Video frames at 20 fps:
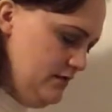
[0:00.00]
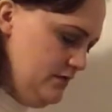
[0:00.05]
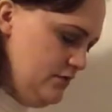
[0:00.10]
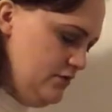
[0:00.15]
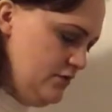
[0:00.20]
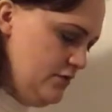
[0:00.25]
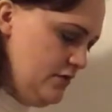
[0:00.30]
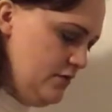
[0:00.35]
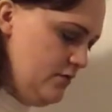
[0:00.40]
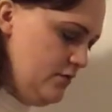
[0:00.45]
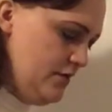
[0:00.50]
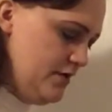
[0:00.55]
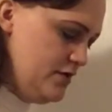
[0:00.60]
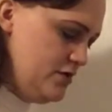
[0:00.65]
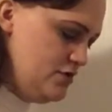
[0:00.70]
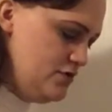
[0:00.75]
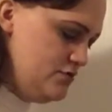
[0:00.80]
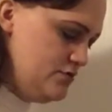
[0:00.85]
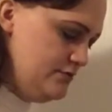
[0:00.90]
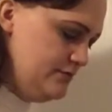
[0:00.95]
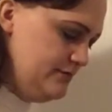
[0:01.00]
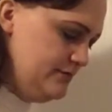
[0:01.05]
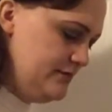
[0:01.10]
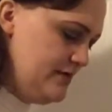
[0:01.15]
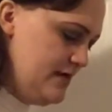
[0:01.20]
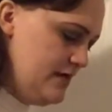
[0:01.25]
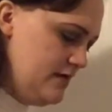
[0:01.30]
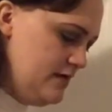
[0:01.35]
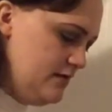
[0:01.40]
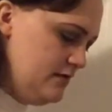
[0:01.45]
You're going to want to use
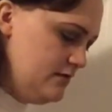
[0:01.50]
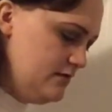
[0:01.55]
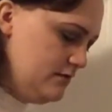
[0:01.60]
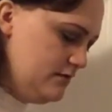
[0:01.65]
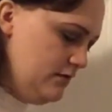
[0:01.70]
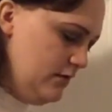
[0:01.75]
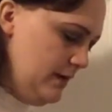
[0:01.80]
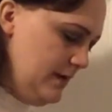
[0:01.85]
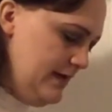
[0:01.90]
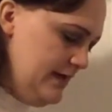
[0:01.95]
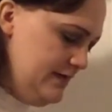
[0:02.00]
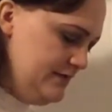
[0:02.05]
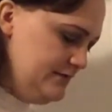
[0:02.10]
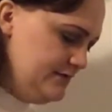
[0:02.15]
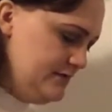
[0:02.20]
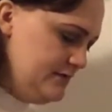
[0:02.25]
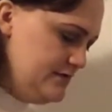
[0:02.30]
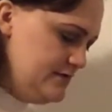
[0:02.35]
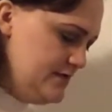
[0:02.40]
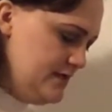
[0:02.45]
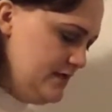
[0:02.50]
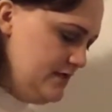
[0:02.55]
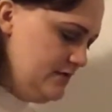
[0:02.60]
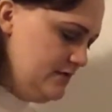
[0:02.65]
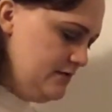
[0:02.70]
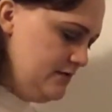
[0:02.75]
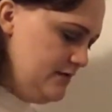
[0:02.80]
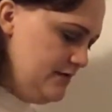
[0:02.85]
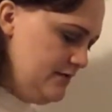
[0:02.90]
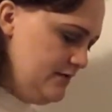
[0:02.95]
a glass
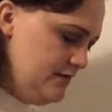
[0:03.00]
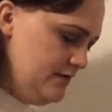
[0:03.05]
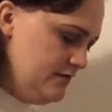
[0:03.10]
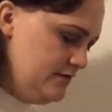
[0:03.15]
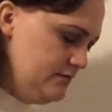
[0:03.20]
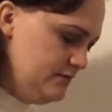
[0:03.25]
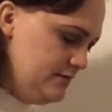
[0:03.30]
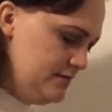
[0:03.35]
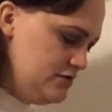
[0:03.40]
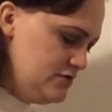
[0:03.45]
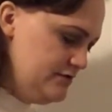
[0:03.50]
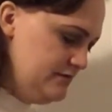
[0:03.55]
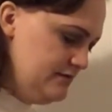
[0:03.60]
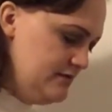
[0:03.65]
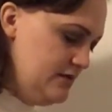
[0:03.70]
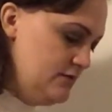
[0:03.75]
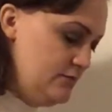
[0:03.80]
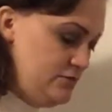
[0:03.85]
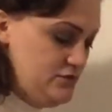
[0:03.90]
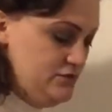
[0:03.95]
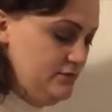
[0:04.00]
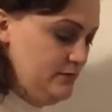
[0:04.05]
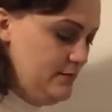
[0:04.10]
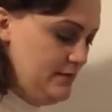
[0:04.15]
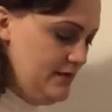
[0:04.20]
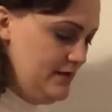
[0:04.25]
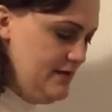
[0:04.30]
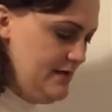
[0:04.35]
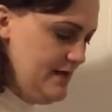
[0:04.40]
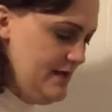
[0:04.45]
container, I think is what she said, which is
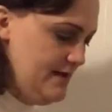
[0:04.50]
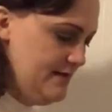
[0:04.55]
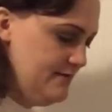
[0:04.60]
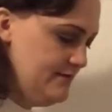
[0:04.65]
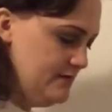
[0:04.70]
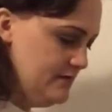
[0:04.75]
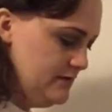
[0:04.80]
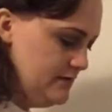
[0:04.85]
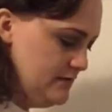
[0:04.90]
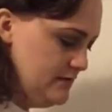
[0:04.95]
what I have.